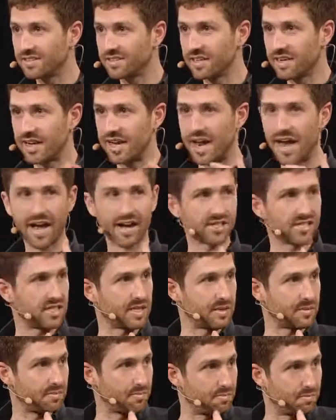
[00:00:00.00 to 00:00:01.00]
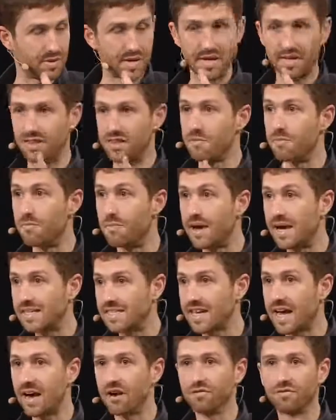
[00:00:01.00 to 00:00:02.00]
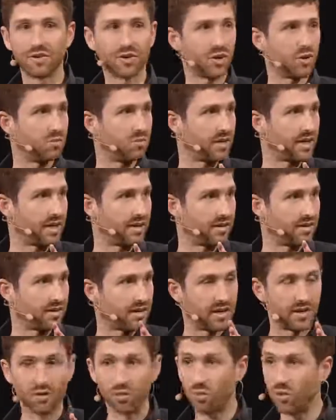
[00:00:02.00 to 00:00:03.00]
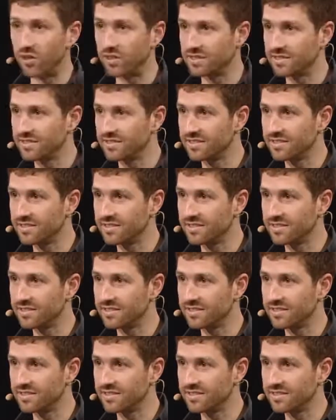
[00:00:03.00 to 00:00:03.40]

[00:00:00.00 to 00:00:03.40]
can actually beat the best AlphaGo player in the world.